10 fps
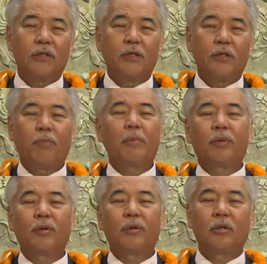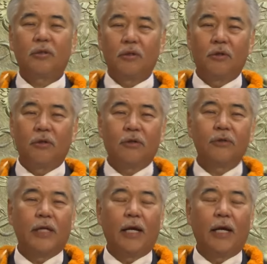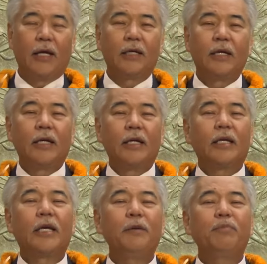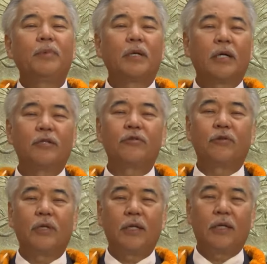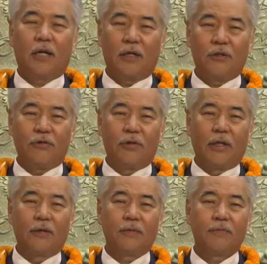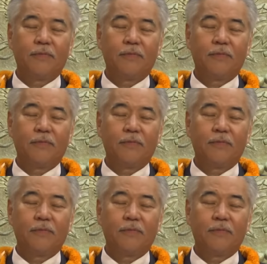There's a popular local saying, keep the country country.